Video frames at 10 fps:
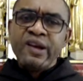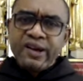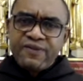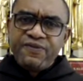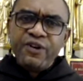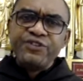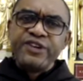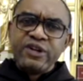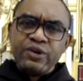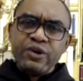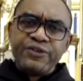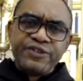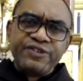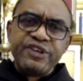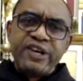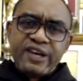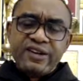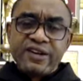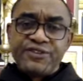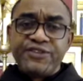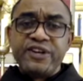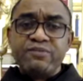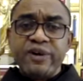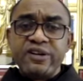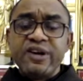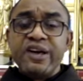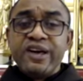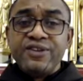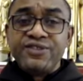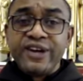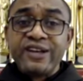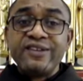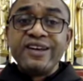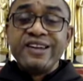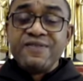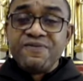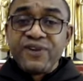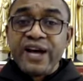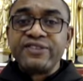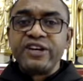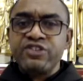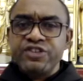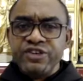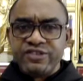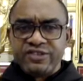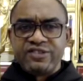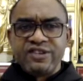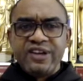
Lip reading: The first thing you notice in their statement is that they flatter Jesus.